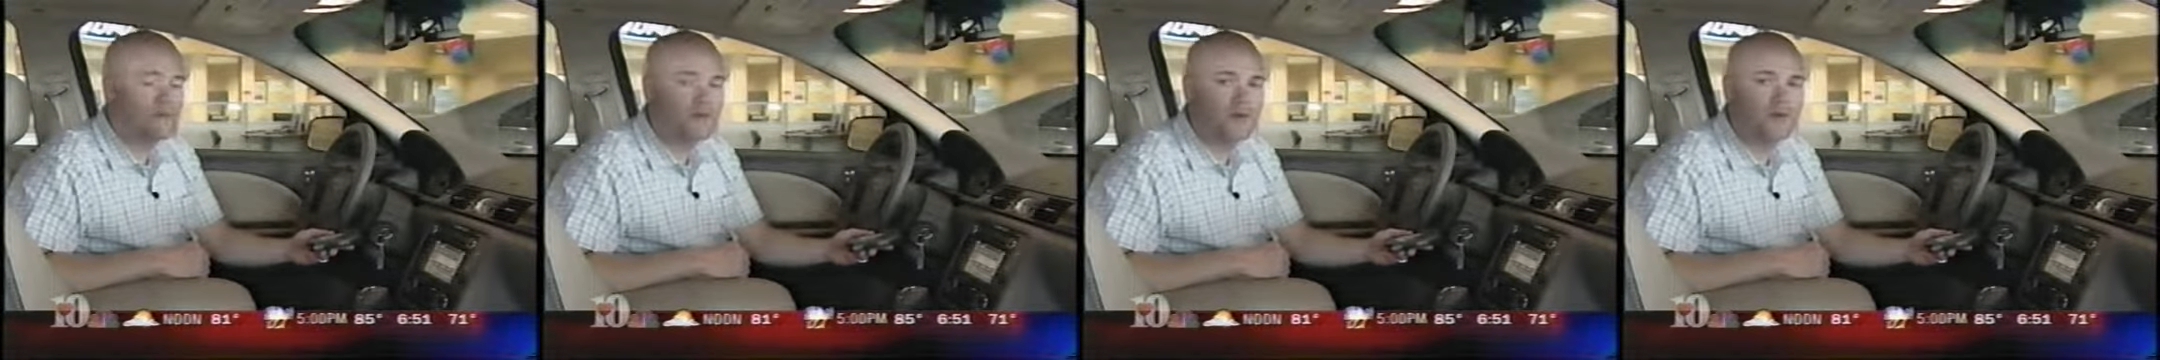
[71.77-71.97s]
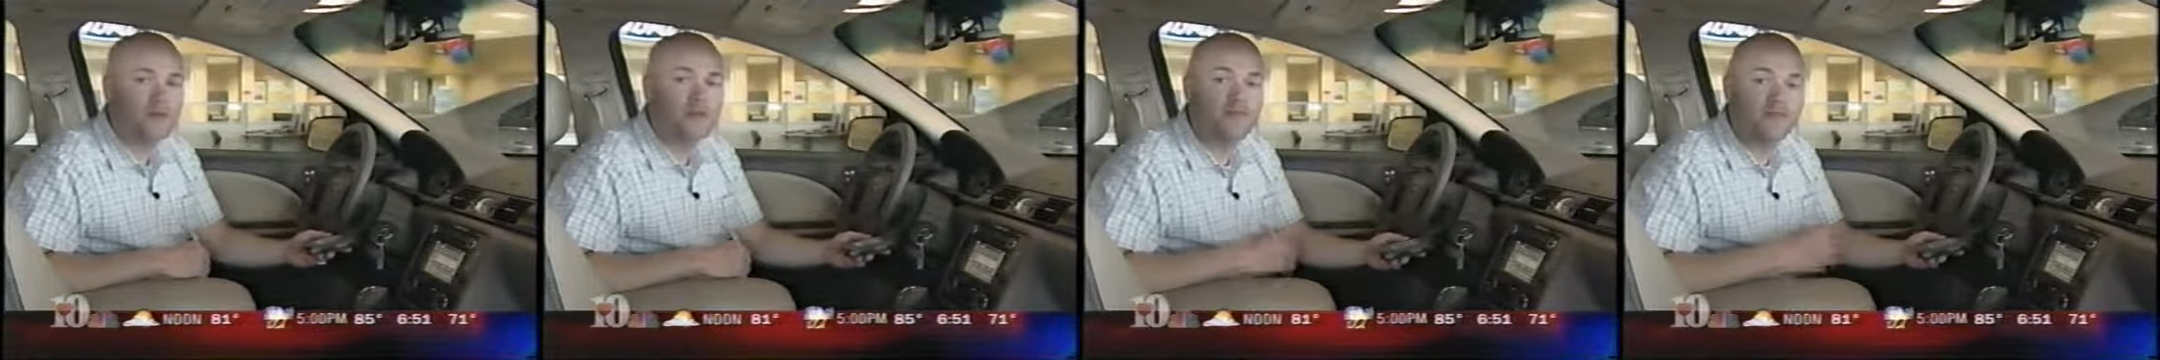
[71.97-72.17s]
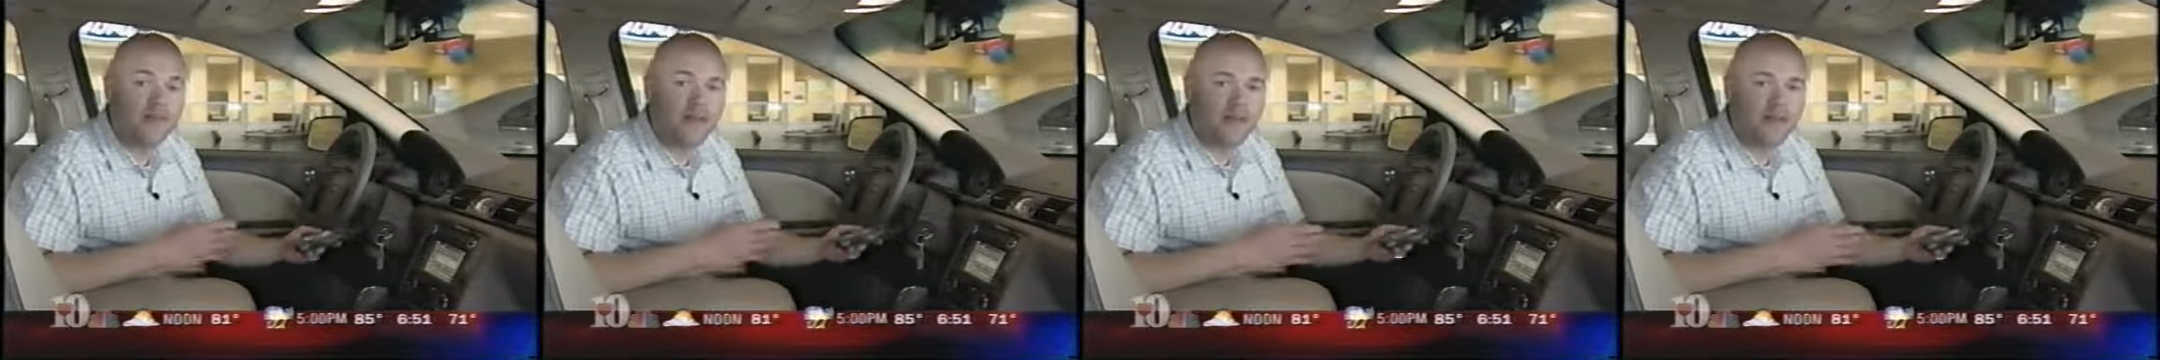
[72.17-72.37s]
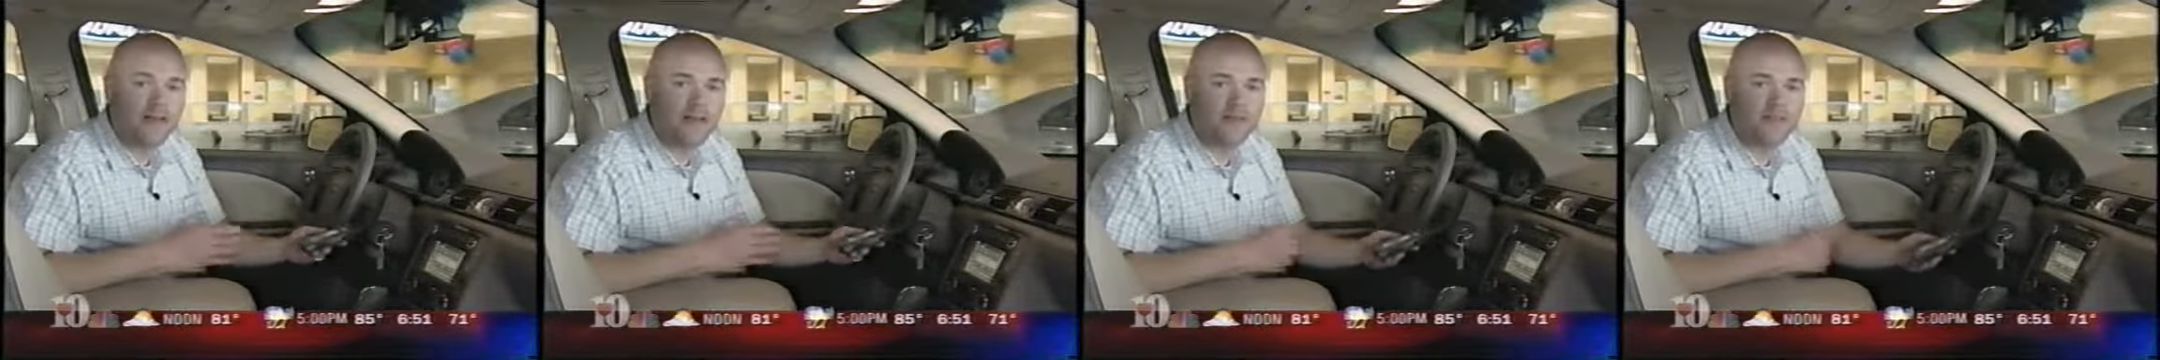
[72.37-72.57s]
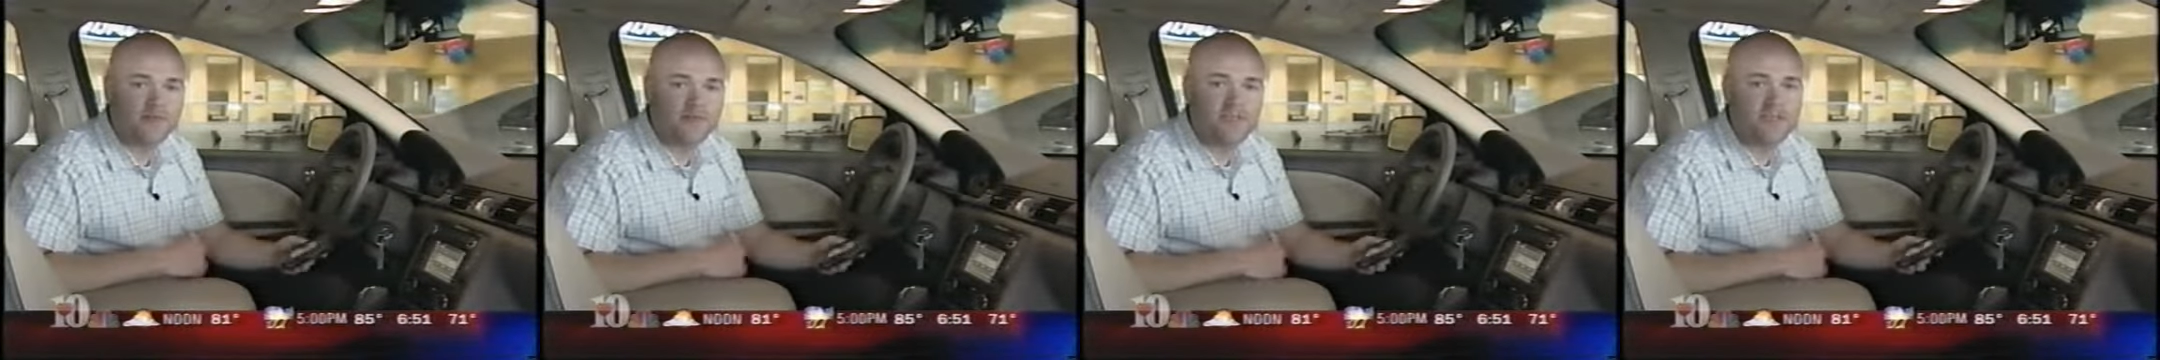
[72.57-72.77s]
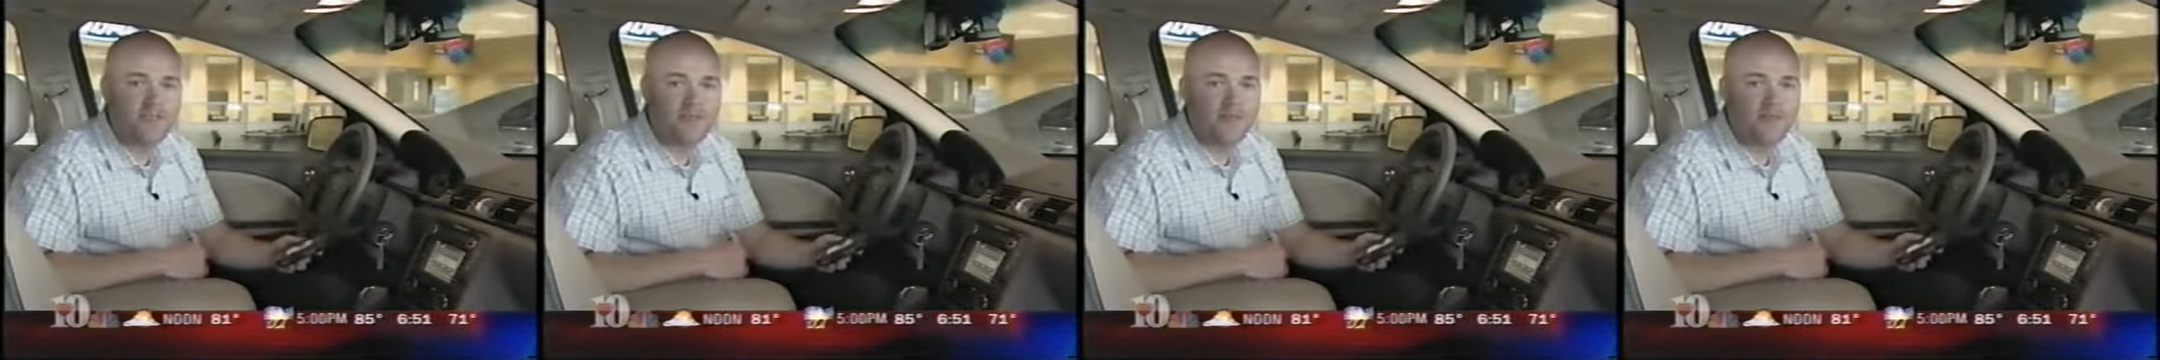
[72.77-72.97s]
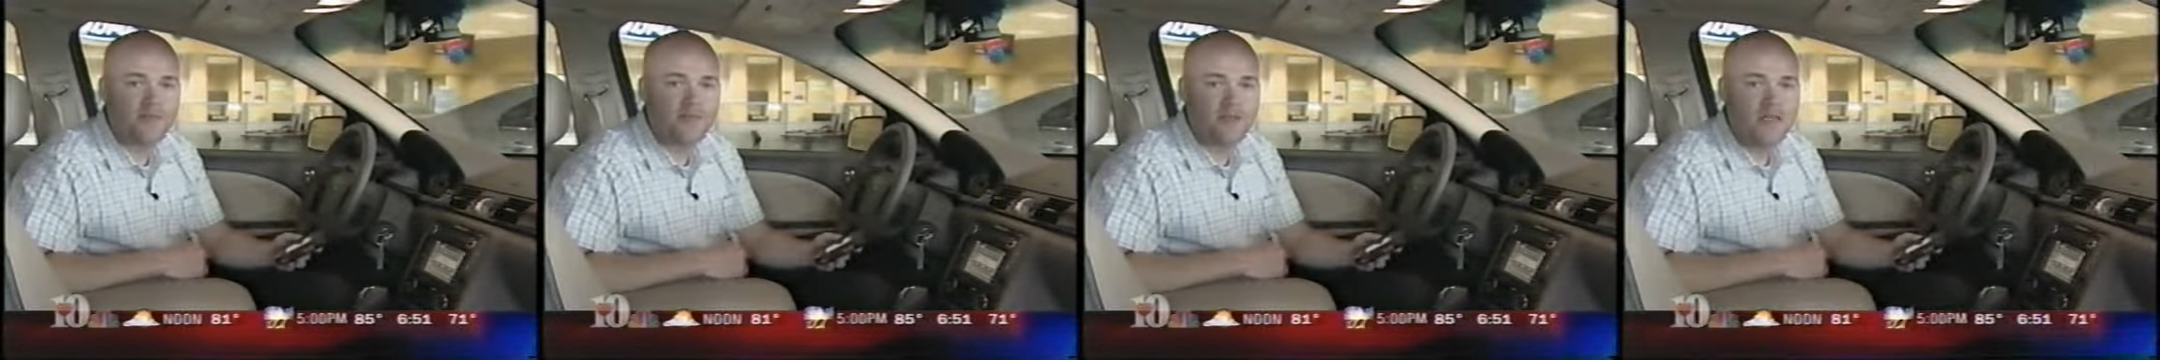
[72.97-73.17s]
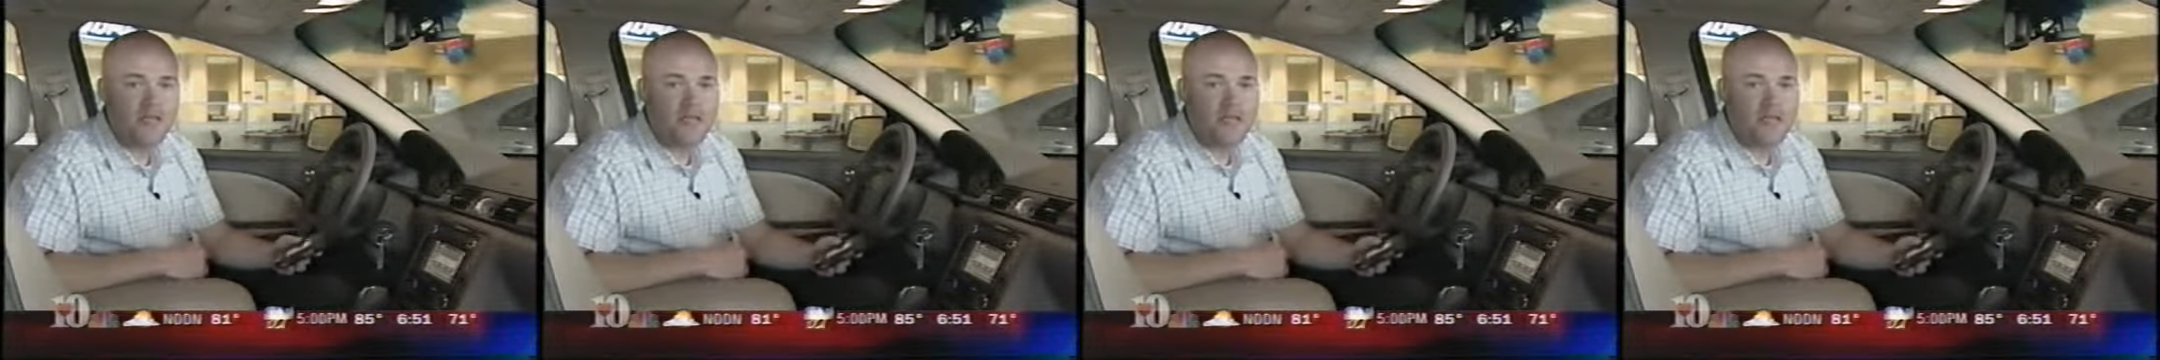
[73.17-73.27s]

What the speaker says: for you. Very nice feature.